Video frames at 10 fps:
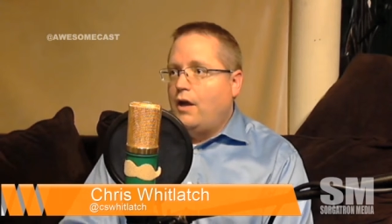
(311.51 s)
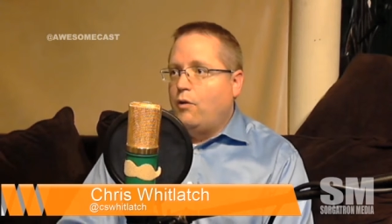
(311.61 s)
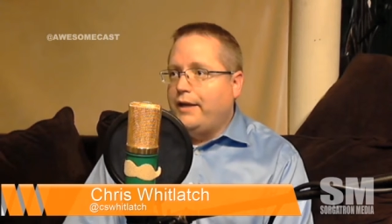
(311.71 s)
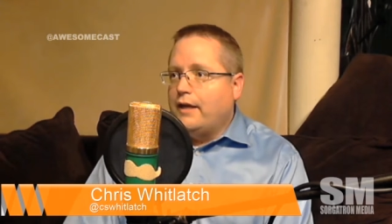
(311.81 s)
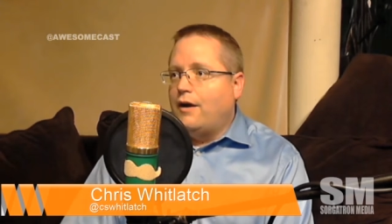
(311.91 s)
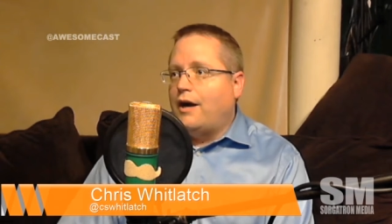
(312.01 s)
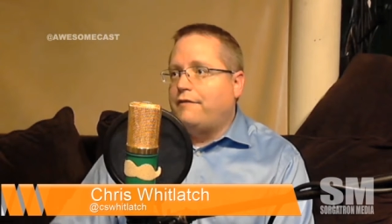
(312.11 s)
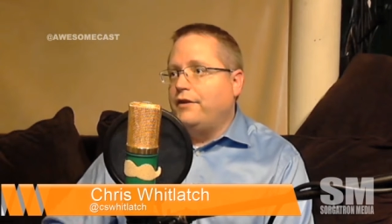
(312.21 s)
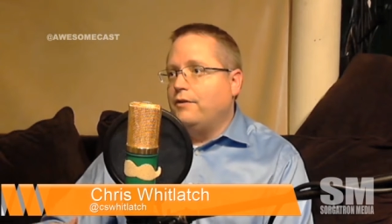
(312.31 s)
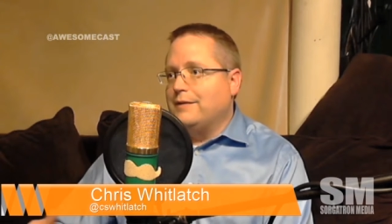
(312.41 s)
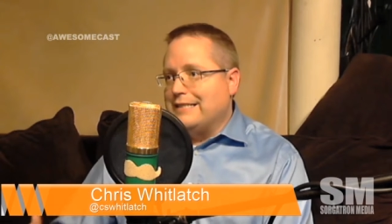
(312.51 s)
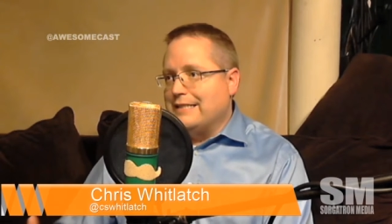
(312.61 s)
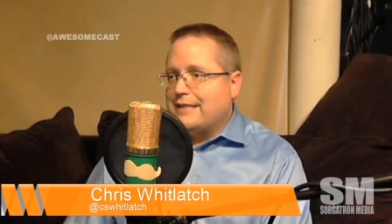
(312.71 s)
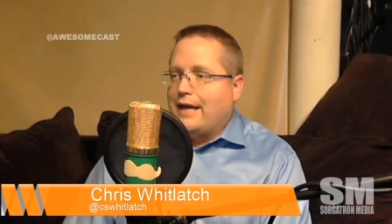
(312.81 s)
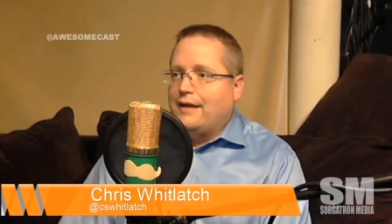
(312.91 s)
we can offer you
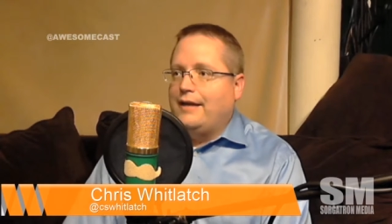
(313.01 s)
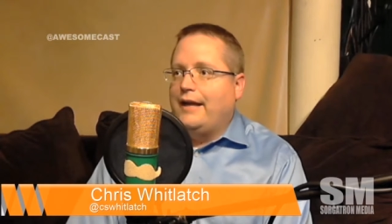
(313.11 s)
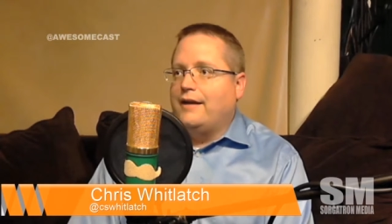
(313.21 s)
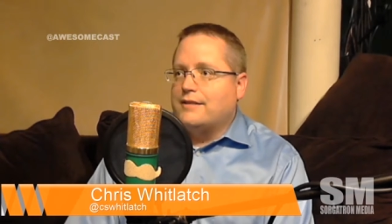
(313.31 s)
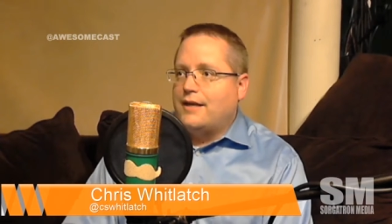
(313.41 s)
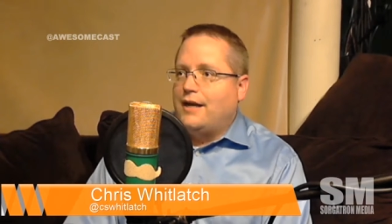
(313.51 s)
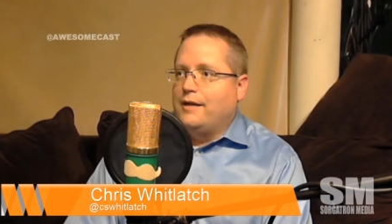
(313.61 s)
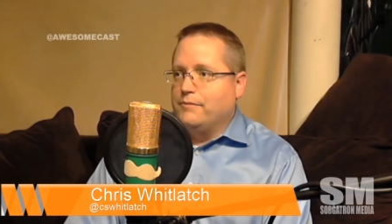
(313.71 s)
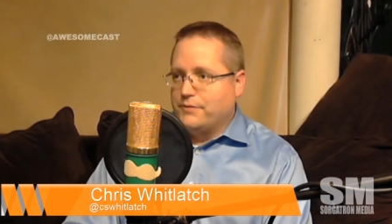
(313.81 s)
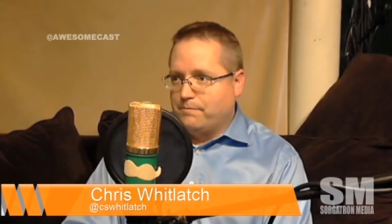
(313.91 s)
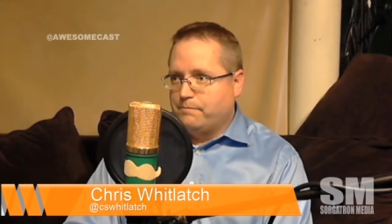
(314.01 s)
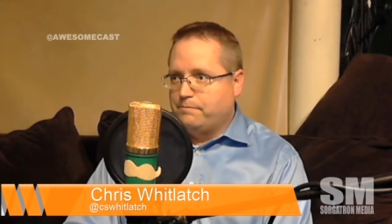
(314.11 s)
discounted air times.